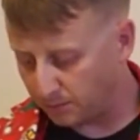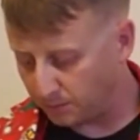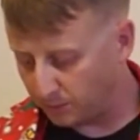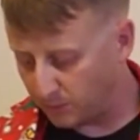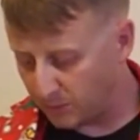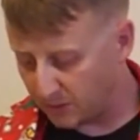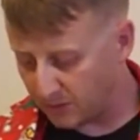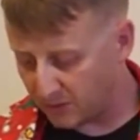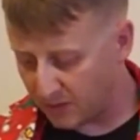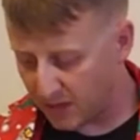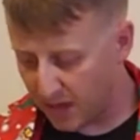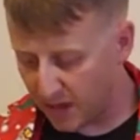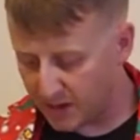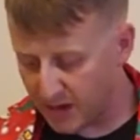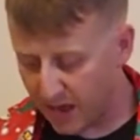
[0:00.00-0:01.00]
Let's
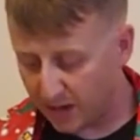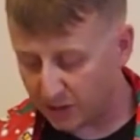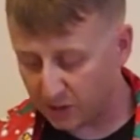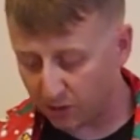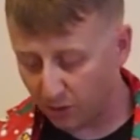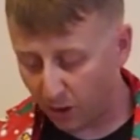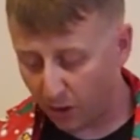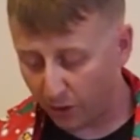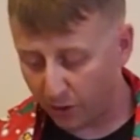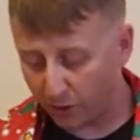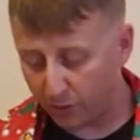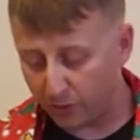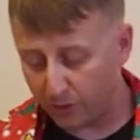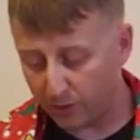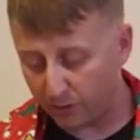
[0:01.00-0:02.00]
see, a National Honor
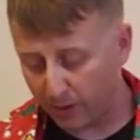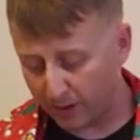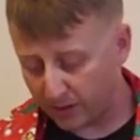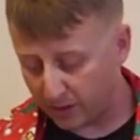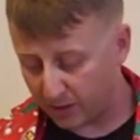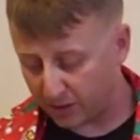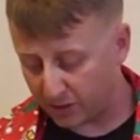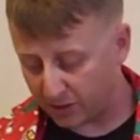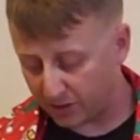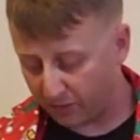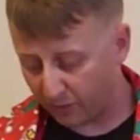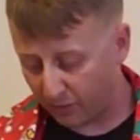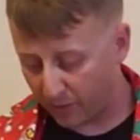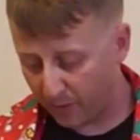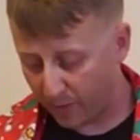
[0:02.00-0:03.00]
Unit recognition
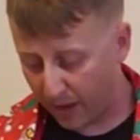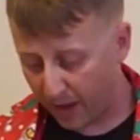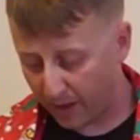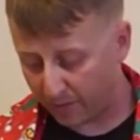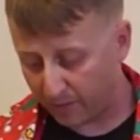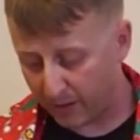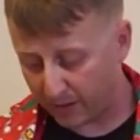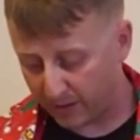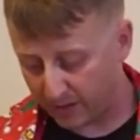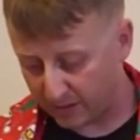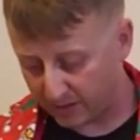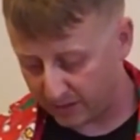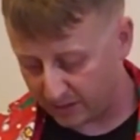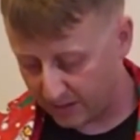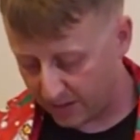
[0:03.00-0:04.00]
for the pack back in
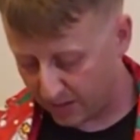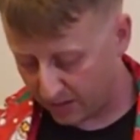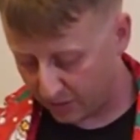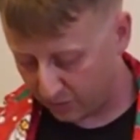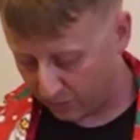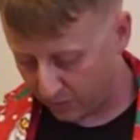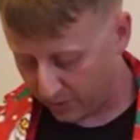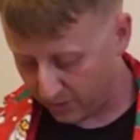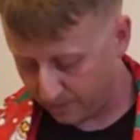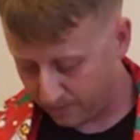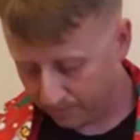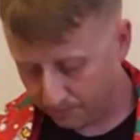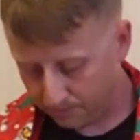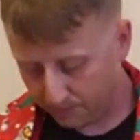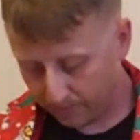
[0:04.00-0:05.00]
1983.
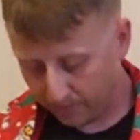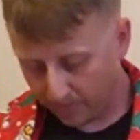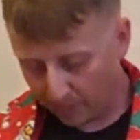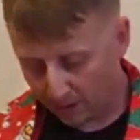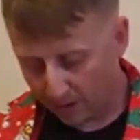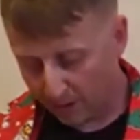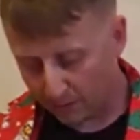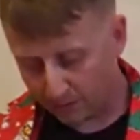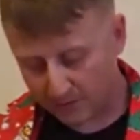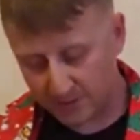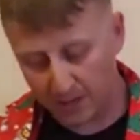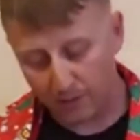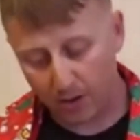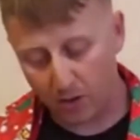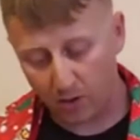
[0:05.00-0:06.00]

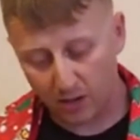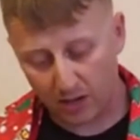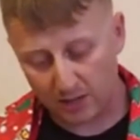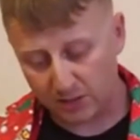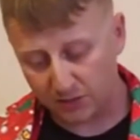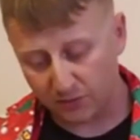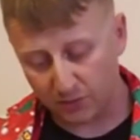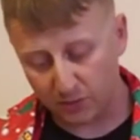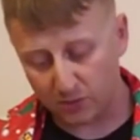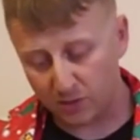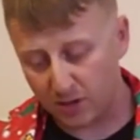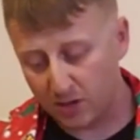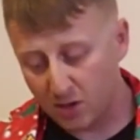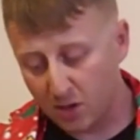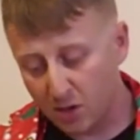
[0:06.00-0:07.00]
Signed by all kinds of folks,
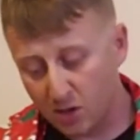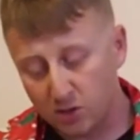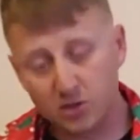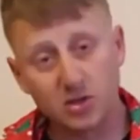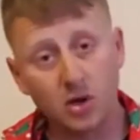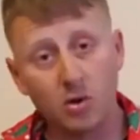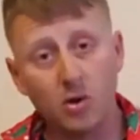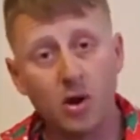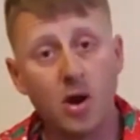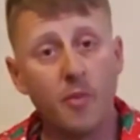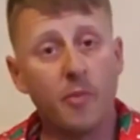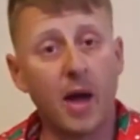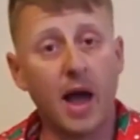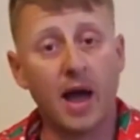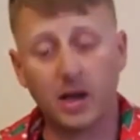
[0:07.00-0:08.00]
right? So
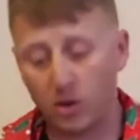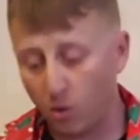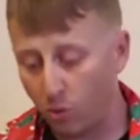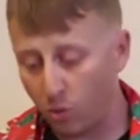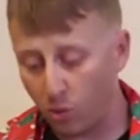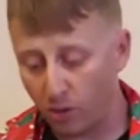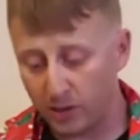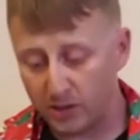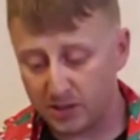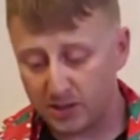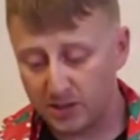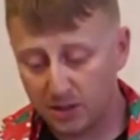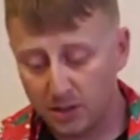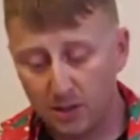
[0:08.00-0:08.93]
pack awards.